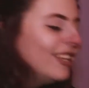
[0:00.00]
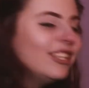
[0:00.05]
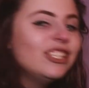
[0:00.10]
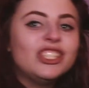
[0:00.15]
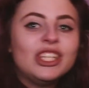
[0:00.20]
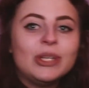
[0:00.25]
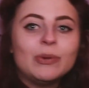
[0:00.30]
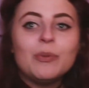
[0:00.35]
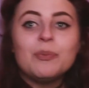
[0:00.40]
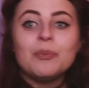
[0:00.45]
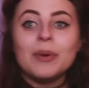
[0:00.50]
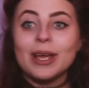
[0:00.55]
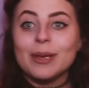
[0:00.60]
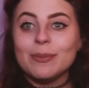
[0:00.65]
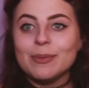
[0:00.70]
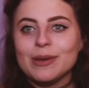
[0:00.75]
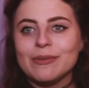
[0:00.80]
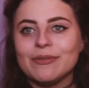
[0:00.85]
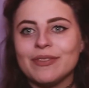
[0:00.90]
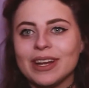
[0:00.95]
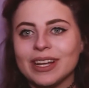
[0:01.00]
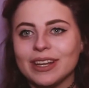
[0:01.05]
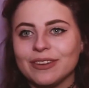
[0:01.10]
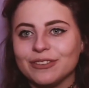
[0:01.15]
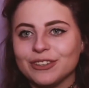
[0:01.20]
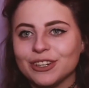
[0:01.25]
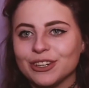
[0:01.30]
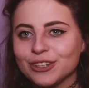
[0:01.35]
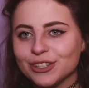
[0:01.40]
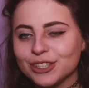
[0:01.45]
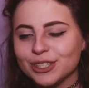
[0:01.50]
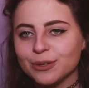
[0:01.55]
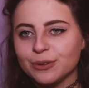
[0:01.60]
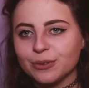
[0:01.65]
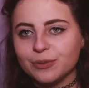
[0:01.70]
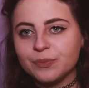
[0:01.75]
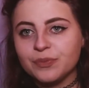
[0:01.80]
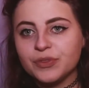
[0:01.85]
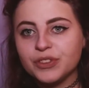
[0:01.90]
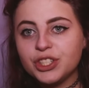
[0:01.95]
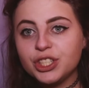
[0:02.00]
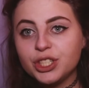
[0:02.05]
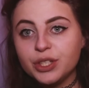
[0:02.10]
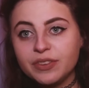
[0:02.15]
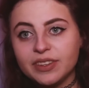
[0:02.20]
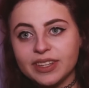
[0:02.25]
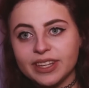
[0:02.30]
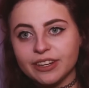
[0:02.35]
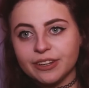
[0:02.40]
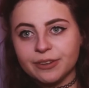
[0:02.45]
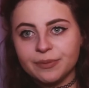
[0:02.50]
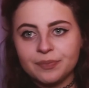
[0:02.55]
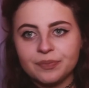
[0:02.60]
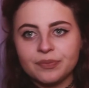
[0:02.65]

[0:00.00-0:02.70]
She will bite me if I left her, so she's over there.